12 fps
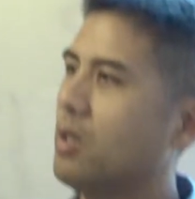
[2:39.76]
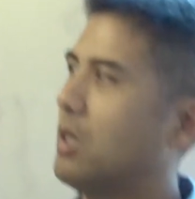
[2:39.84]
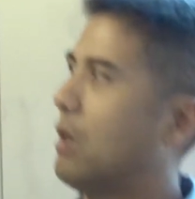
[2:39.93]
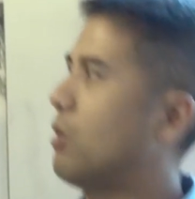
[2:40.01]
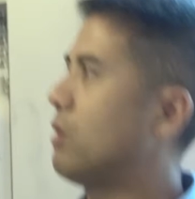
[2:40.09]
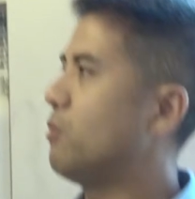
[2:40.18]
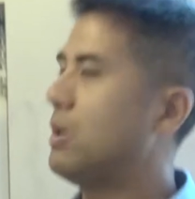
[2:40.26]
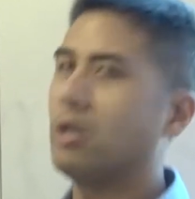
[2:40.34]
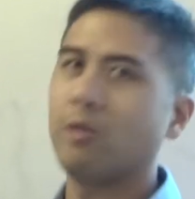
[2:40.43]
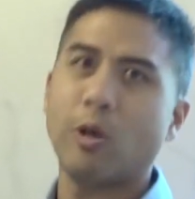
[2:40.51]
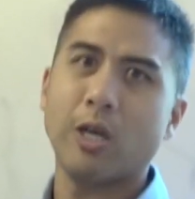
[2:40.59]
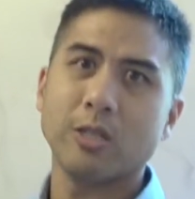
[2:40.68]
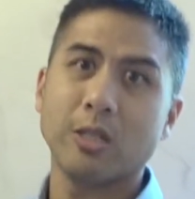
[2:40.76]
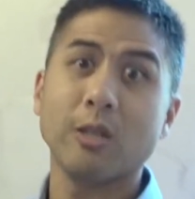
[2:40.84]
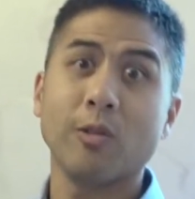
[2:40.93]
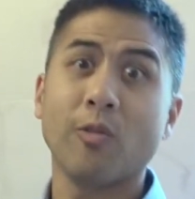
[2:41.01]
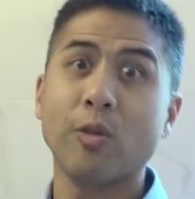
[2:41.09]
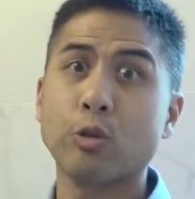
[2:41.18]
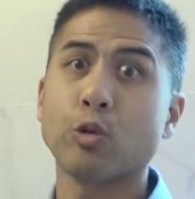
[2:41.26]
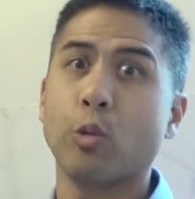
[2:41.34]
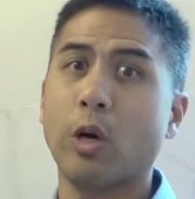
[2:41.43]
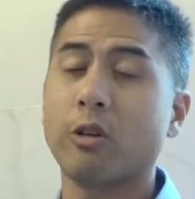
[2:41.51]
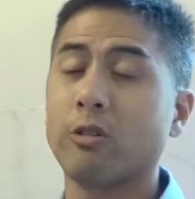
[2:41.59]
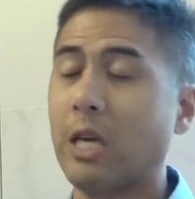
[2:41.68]
That way minimize any future
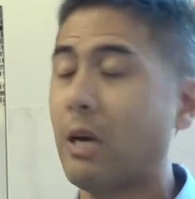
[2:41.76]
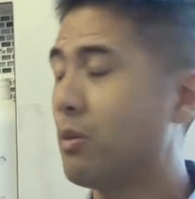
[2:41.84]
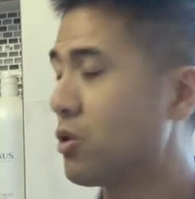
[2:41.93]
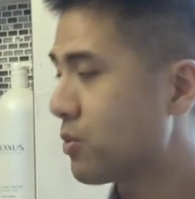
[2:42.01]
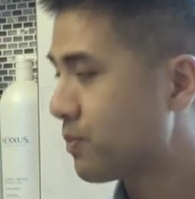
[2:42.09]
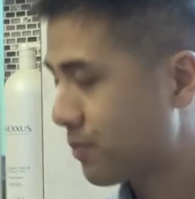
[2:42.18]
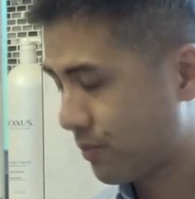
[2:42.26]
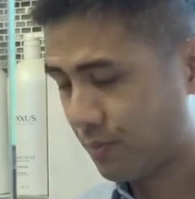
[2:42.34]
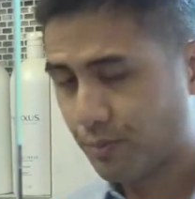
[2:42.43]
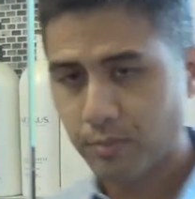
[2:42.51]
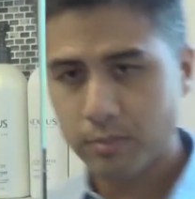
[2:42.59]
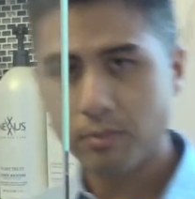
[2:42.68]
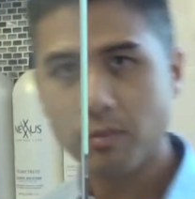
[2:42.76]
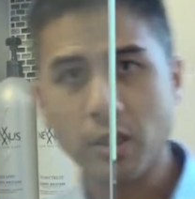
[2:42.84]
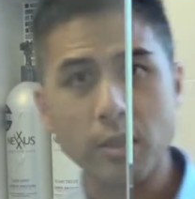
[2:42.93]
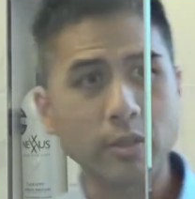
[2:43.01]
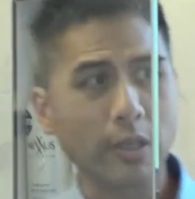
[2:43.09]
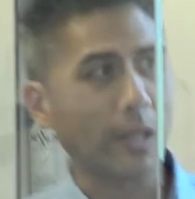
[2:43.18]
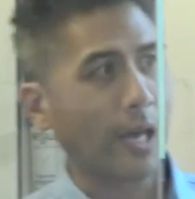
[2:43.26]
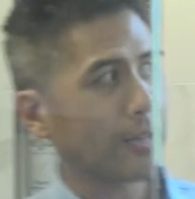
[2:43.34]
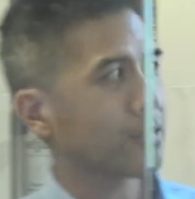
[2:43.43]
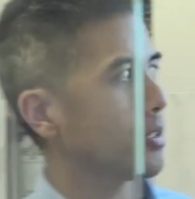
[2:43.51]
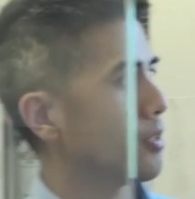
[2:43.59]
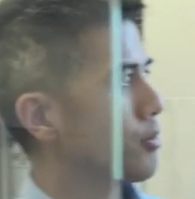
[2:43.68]
water damage. And the
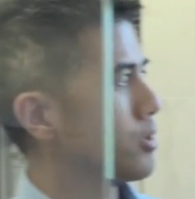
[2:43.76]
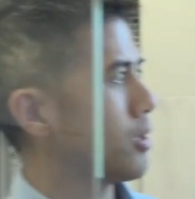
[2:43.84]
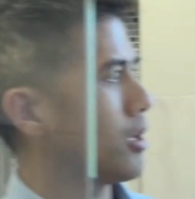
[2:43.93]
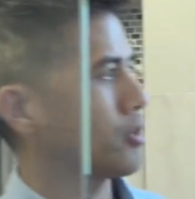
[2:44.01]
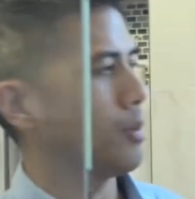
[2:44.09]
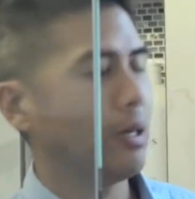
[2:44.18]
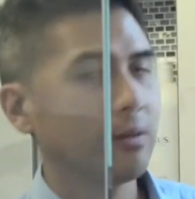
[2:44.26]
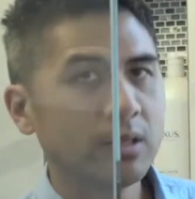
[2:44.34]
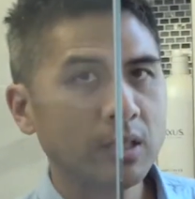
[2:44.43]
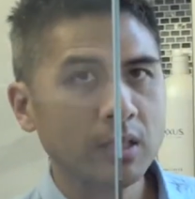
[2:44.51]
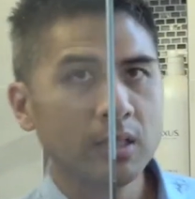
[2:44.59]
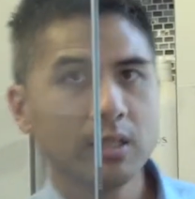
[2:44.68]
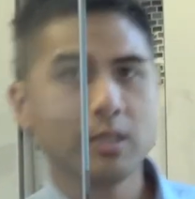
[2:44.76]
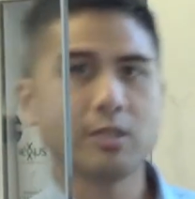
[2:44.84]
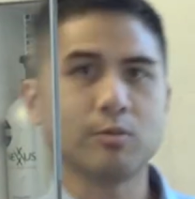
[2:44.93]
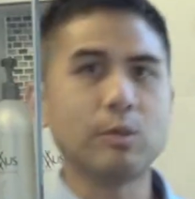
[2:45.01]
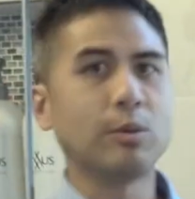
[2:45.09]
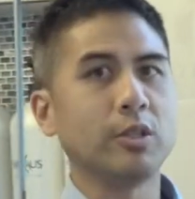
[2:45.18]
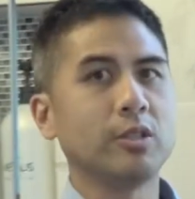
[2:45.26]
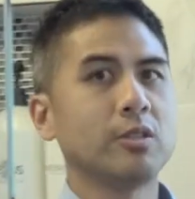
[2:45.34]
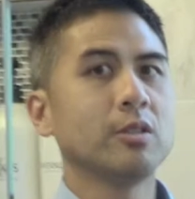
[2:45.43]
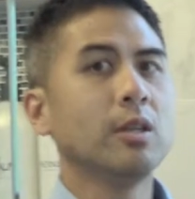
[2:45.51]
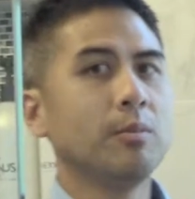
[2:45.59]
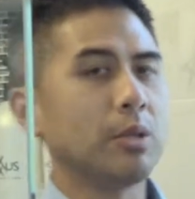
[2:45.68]
last thing we talked about is we
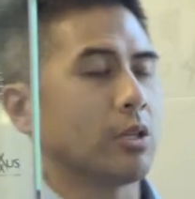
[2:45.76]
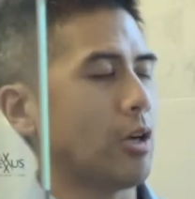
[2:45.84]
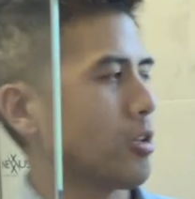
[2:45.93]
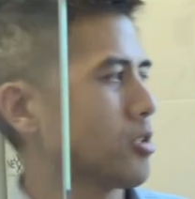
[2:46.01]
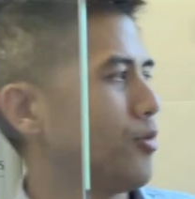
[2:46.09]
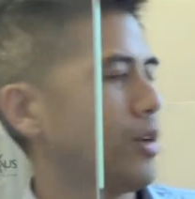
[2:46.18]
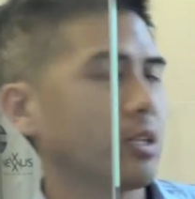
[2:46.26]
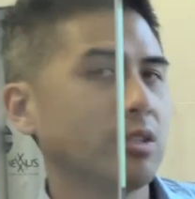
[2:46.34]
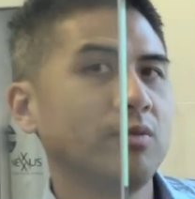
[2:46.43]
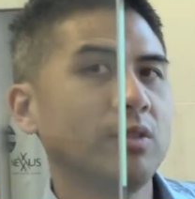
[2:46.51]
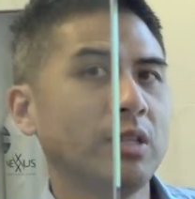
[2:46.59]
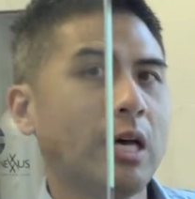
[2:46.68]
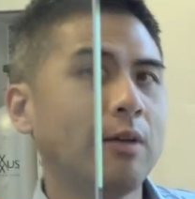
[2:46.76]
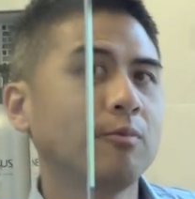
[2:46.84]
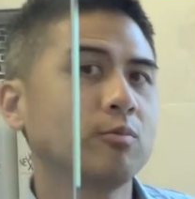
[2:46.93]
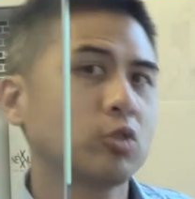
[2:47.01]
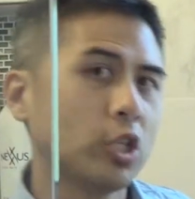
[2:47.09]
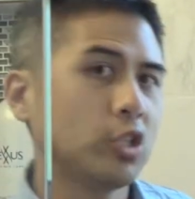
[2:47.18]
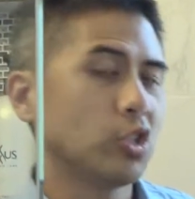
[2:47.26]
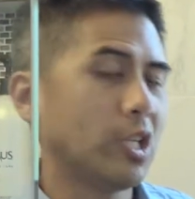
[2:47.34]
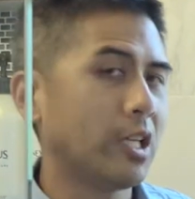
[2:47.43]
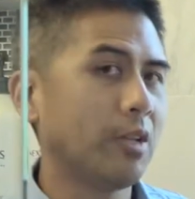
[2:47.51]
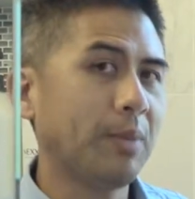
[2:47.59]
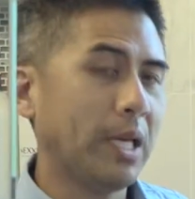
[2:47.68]
wanted to be cost effective and not change a
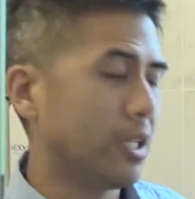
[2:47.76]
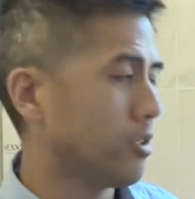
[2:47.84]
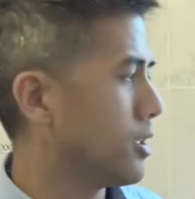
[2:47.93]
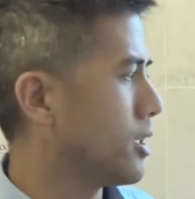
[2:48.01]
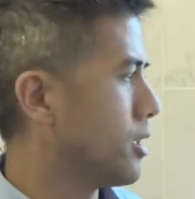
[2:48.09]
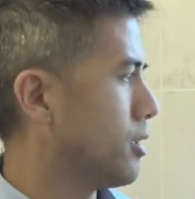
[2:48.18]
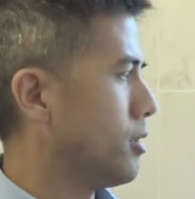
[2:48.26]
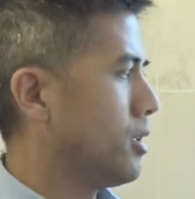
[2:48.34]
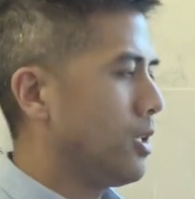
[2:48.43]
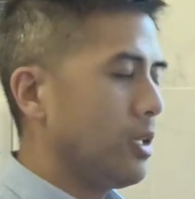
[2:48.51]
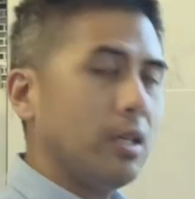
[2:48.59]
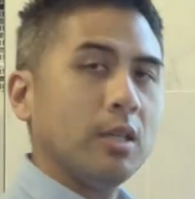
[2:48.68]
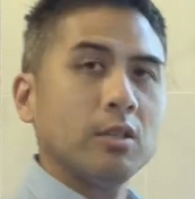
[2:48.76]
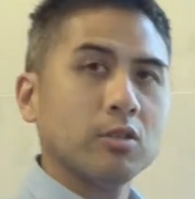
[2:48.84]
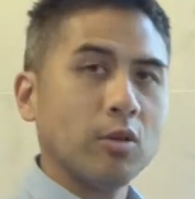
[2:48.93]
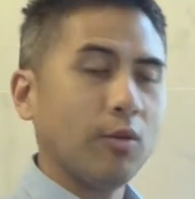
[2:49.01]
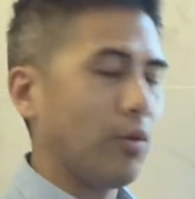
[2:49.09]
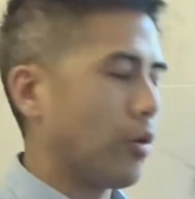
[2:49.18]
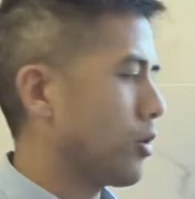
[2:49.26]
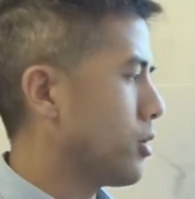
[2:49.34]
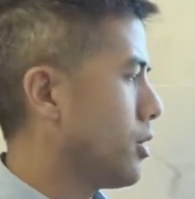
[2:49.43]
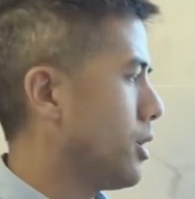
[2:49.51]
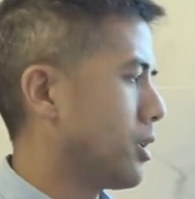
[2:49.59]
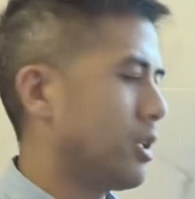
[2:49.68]
lot of paneling and so forth,
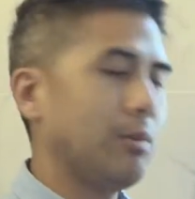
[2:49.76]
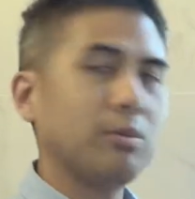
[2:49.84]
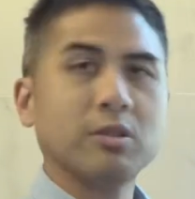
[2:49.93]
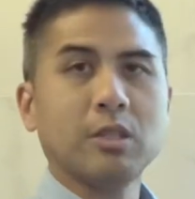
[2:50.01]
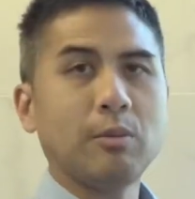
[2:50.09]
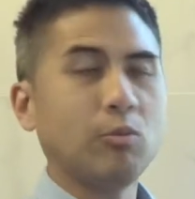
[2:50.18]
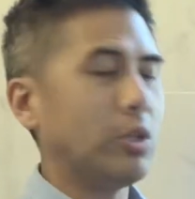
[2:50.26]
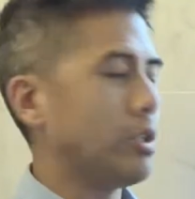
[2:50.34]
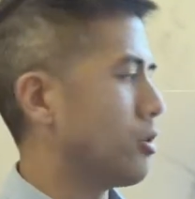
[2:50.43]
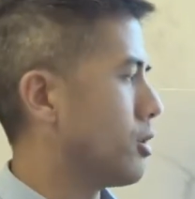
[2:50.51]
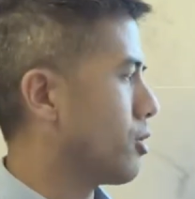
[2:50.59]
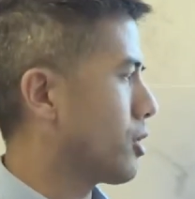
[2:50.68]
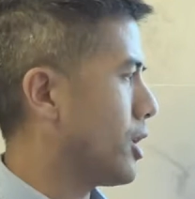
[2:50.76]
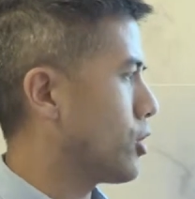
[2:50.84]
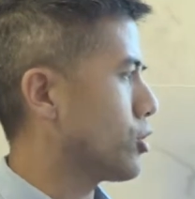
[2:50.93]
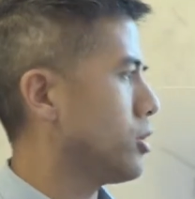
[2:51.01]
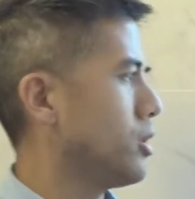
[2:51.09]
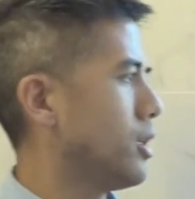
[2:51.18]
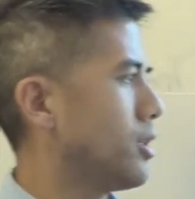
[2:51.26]
and keep the same window and location.